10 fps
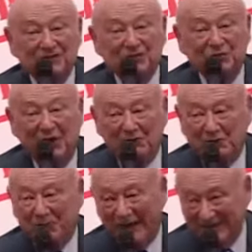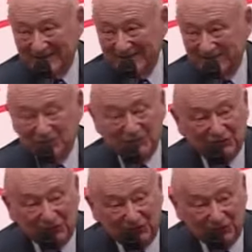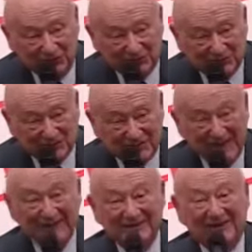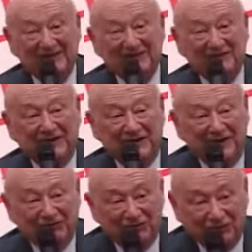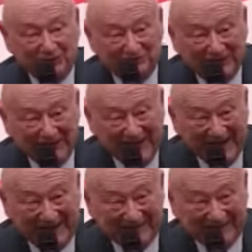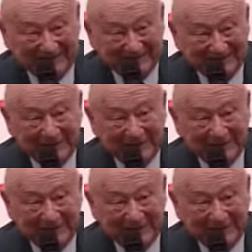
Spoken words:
The 12 apostles were Jews. They lived in a Jewish land.